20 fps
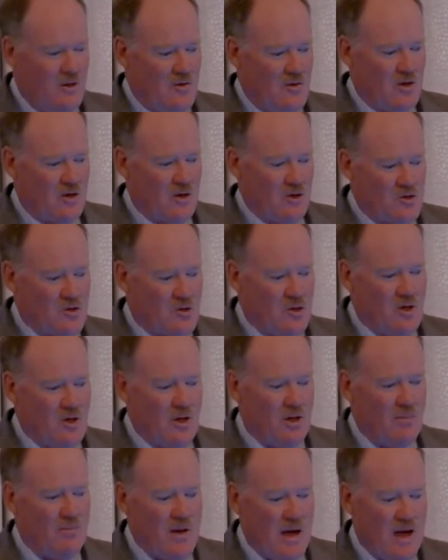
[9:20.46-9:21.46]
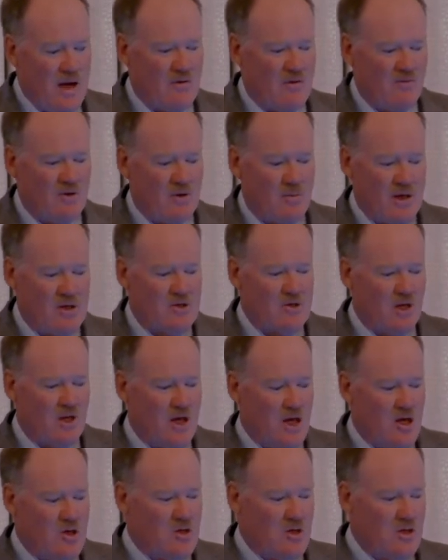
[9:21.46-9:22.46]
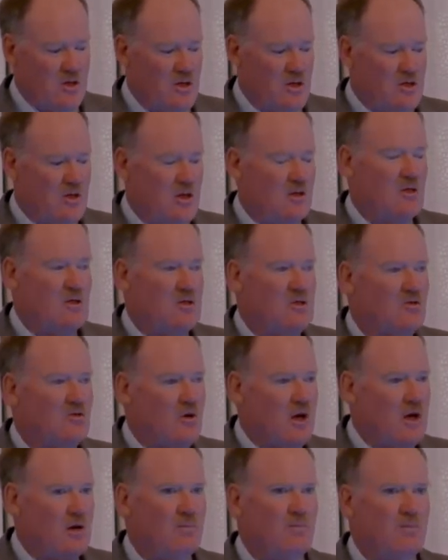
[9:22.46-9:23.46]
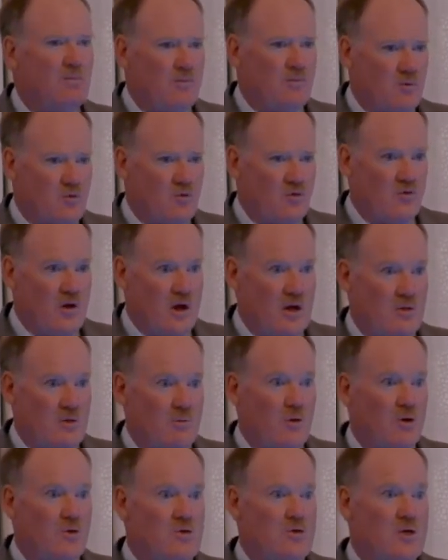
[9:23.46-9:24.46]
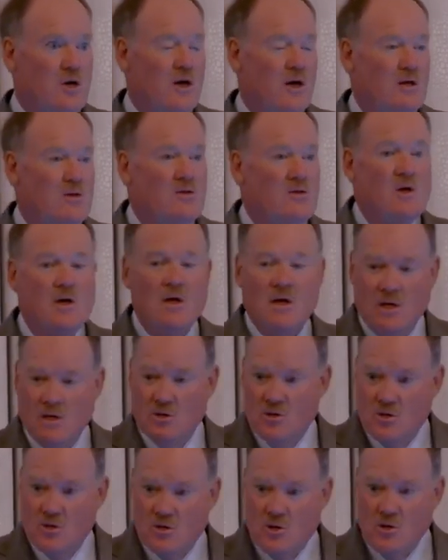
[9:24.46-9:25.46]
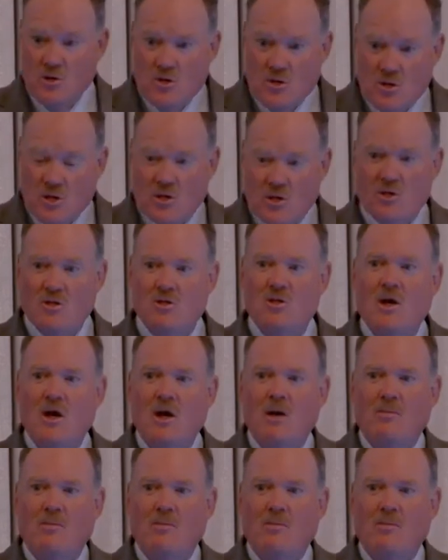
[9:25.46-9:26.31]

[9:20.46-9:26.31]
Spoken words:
the concerted impact of domestication is on these transposon insertions